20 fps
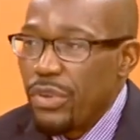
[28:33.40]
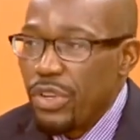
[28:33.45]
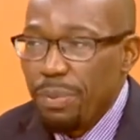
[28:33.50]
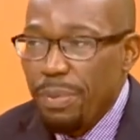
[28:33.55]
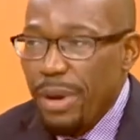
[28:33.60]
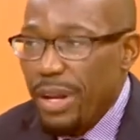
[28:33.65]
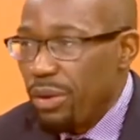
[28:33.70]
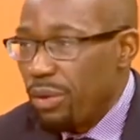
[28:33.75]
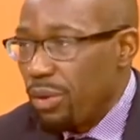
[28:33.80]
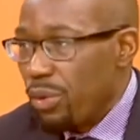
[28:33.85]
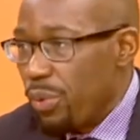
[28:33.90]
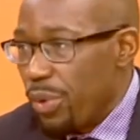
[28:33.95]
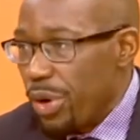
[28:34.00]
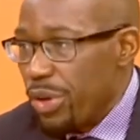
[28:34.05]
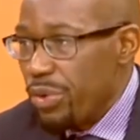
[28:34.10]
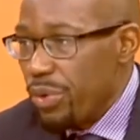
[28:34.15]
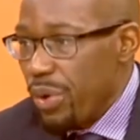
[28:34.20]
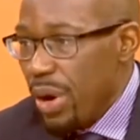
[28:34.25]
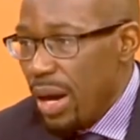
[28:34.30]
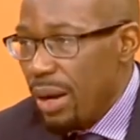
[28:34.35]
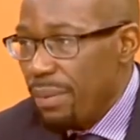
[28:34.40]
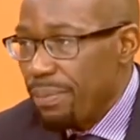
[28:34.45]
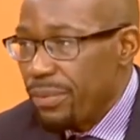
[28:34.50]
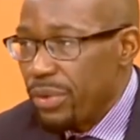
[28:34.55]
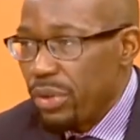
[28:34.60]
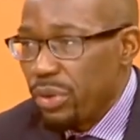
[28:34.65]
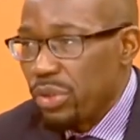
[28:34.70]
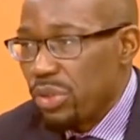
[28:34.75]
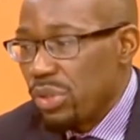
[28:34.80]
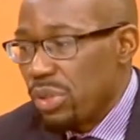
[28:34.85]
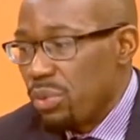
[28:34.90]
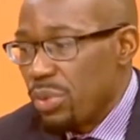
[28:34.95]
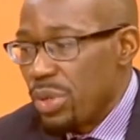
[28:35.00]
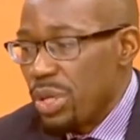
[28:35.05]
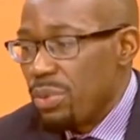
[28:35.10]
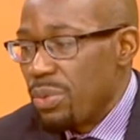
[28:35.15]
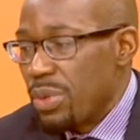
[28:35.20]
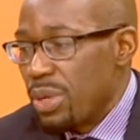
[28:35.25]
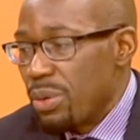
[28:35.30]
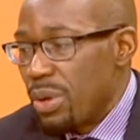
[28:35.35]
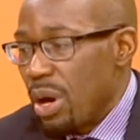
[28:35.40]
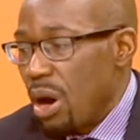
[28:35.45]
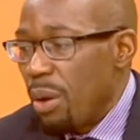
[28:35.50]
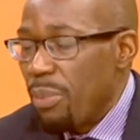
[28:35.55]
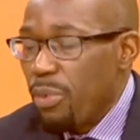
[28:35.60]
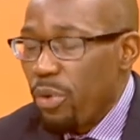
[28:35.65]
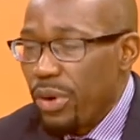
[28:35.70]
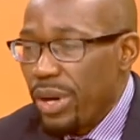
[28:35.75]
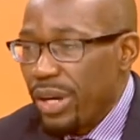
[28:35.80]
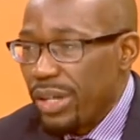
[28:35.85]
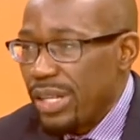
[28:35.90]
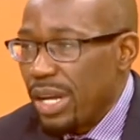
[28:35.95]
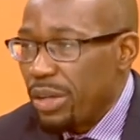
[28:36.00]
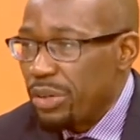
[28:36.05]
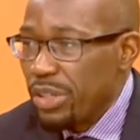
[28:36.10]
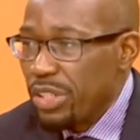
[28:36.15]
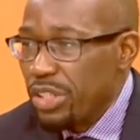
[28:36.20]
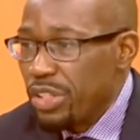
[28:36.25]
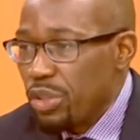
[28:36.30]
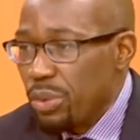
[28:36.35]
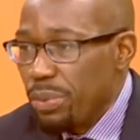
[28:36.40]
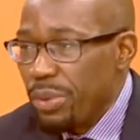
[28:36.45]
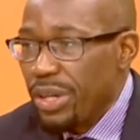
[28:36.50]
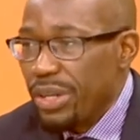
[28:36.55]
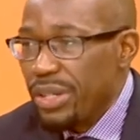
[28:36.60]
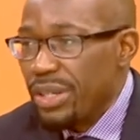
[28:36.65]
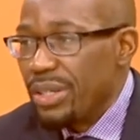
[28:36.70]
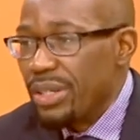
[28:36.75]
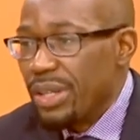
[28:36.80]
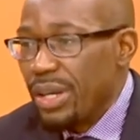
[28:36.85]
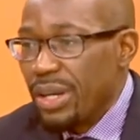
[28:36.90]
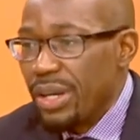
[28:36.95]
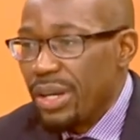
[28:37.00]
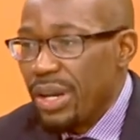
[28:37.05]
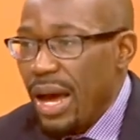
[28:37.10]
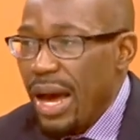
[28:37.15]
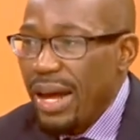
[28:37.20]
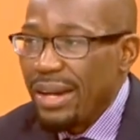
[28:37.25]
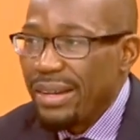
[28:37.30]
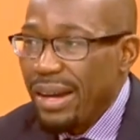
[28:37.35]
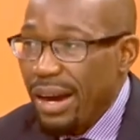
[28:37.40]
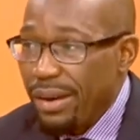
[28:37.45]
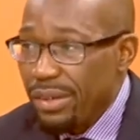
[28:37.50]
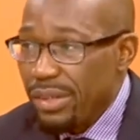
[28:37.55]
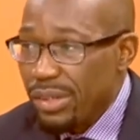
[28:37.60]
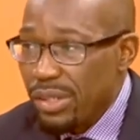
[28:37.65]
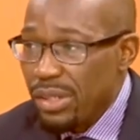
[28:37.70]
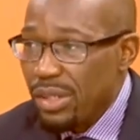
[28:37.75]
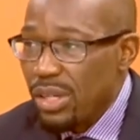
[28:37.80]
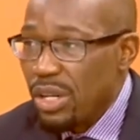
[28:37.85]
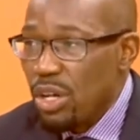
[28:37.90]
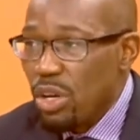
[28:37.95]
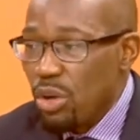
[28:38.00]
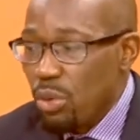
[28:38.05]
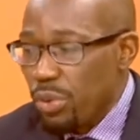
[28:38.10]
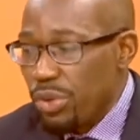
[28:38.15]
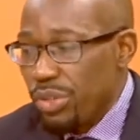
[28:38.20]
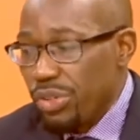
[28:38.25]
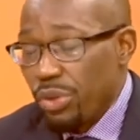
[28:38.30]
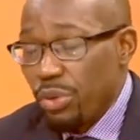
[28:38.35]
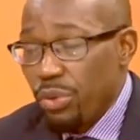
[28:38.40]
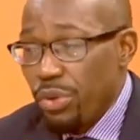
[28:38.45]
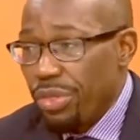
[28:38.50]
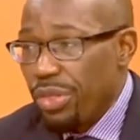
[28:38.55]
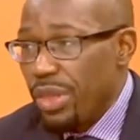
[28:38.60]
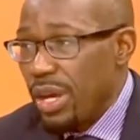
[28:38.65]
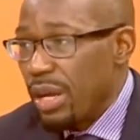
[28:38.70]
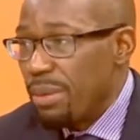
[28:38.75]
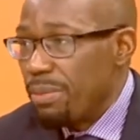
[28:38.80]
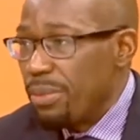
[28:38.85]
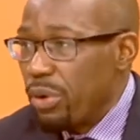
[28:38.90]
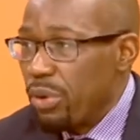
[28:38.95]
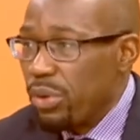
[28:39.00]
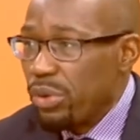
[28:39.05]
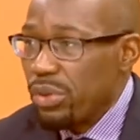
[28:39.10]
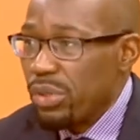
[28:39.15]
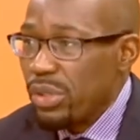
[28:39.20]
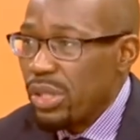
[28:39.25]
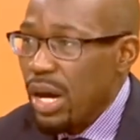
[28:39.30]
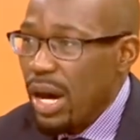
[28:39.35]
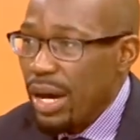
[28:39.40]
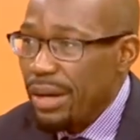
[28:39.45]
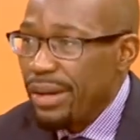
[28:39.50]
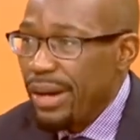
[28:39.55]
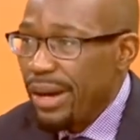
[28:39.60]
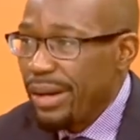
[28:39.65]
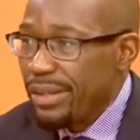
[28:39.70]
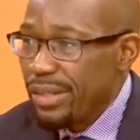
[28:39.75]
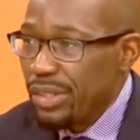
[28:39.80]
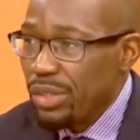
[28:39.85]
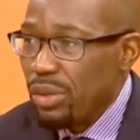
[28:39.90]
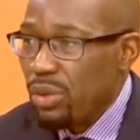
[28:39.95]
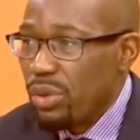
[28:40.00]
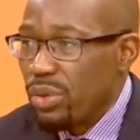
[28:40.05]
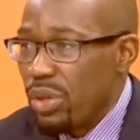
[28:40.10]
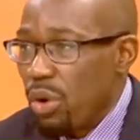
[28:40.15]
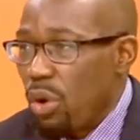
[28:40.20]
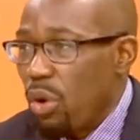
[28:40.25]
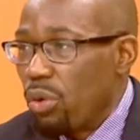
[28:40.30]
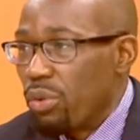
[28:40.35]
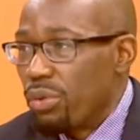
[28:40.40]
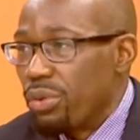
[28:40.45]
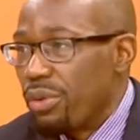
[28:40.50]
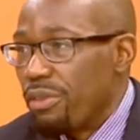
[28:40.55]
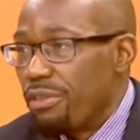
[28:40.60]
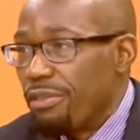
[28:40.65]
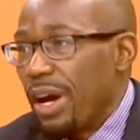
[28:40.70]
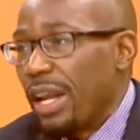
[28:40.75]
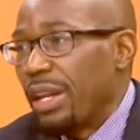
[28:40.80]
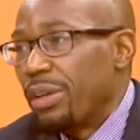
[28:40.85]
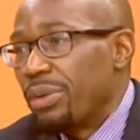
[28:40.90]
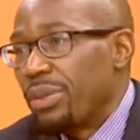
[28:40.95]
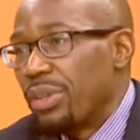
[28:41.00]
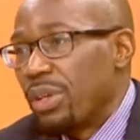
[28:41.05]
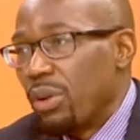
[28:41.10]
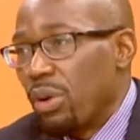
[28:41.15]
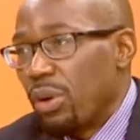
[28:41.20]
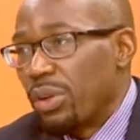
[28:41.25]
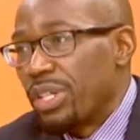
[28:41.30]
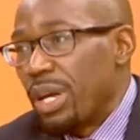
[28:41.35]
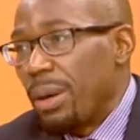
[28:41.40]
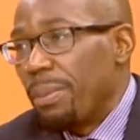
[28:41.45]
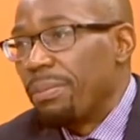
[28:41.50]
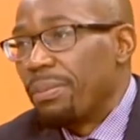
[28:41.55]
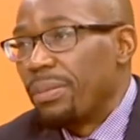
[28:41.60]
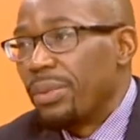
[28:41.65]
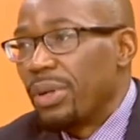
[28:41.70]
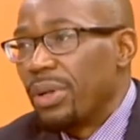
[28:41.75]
Depending on where you are, because our products are actually denominated in hard currencies, which is a good thing, because hard currencies they hold value in the long term.